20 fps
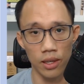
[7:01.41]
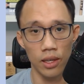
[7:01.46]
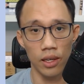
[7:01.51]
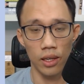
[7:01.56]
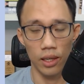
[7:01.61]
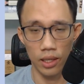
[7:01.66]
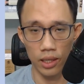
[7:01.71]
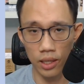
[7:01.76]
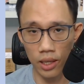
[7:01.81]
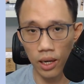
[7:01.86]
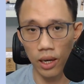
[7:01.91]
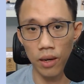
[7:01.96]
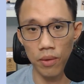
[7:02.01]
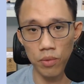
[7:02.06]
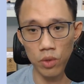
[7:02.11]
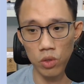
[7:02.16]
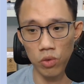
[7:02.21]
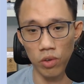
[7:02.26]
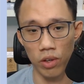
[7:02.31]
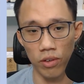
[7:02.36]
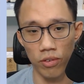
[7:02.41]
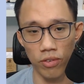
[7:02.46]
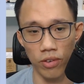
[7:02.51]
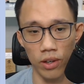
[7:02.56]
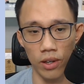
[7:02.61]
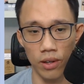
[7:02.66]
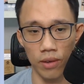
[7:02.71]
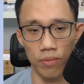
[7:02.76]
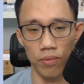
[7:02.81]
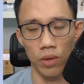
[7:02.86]
It comes with
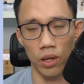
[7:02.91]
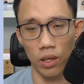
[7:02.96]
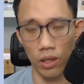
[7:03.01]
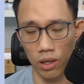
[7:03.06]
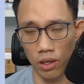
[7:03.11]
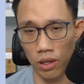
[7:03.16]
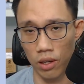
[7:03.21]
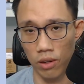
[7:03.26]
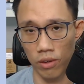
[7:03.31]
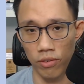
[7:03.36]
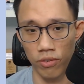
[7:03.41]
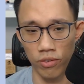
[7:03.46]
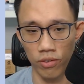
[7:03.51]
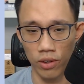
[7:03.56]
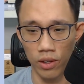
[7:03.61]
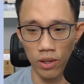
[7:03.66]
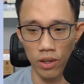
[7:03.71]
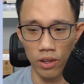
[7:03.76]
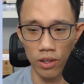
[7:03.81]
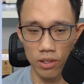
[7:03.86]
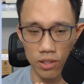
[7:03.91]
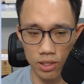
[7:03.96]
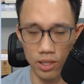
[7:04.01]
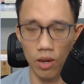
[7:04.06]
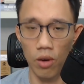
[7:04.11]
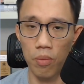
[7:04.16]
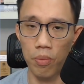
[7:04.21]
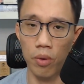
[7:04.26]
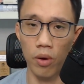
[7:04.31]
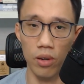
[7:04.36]
a lot of
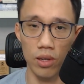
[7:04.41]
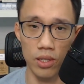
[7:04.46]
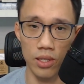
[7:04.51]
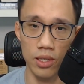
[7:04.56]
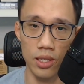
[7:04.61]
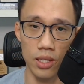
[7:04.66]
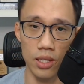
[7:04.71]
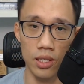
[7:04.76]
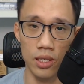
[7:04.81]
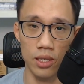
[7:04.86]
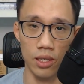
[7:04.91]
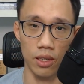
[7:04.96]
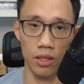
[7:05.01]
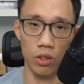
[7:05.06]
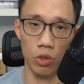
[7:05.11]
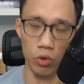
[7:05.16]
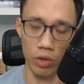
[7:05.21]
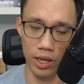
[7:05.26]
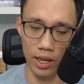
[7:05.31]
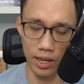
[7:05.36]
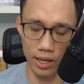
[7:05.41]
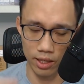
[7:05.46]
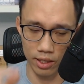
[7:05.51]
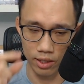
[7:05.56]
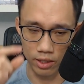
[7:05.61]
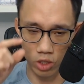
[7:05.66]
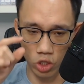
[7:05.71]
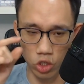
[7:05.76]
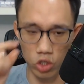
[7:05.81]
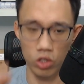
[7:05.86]
sound policies to
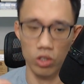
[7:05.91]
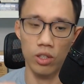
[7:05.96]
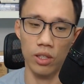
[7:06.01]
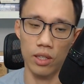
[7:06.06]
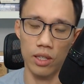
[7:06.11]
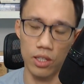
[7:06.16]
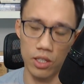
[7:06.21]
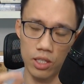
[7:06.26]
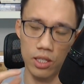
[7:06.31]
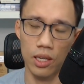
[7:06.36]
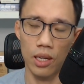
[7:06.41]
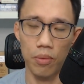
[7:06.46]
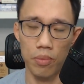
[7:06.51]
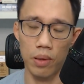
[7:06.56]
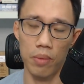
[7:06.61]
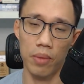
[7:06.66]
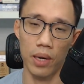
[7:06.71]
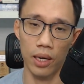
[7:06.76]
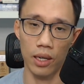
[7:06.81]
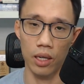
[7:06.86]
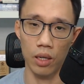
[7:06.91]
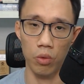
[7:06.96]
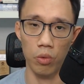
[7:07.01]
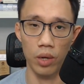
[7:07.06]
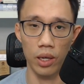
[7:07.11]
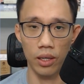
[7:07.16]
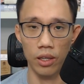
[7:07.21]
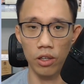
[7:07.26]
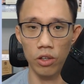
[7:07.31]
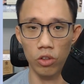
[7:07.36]
ensure a stable market,
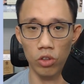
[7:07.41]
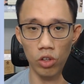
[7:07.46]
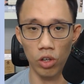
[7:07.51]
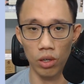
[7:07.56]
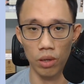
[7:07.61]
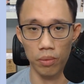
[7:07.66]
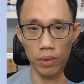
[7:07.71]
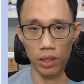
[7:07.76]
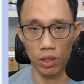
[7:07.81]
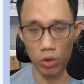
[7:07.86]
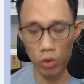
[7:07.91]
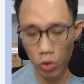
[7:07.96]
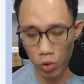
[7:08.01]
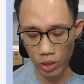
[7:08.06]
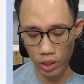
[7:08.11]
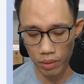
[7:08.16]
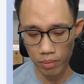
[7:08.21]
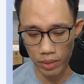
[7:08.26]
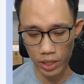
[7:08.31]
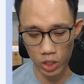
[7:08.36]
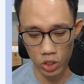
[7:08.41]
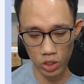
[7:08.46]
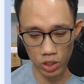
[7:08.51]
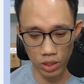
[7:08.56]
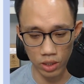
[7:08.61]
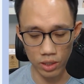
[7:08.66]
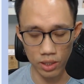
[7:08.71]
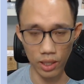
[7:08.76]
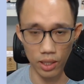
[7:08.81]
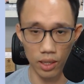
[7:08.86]
whether you talk about the cooling
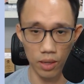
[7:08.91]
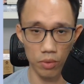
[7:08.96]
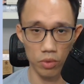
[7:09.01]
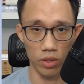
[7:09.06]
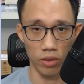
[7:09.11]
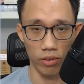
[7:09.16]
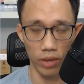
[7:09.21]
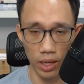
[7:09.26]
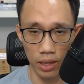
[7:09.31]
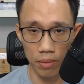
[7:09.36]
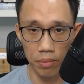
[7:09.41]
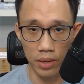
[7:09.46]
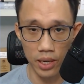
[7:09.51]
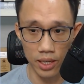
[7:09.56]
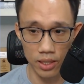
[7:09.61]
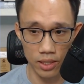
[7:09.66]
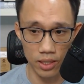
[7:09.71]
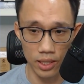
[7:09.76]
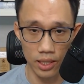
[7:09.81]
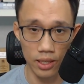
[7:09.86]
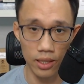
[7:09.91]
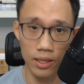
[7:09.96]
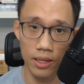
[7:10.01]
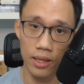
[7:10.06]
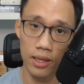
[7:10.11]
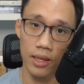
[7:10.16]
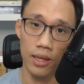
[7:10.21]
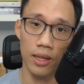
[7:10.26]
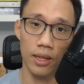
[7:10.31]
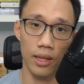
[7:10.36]
measures that comes with ABSD
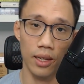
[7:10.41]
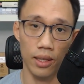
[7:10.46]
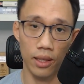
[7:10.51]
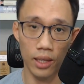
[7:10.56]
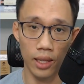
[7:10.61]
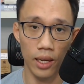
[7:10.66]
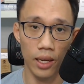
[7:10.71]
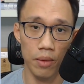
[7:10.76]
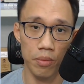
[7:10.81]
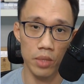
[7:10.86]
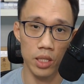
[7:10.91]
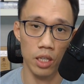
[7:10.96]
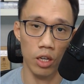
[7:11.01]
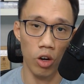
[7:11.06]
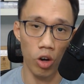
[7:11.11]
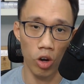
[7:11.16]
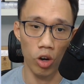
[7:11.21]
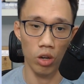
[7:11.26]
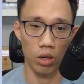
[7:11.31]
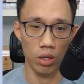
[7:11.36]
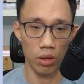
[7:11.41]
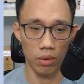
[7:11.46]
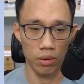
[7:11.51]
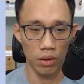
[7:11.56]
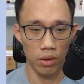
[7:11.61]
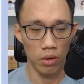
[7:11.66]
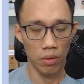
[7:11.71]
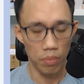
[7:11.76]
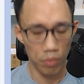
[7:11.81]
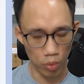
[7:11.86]
that tames a hot,
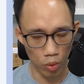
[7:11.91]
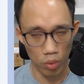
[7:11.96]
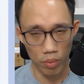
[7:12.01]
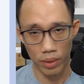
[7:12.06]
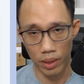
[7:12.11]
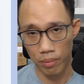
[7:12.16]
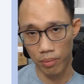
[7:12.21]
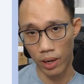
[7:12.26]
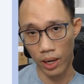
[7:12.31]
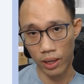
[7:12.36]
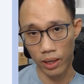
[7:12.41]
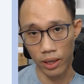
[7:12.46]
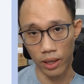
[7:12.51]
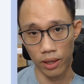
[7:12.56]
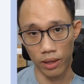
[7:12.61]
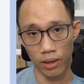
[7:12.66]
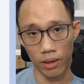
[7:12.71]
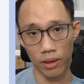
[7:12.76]
booming market.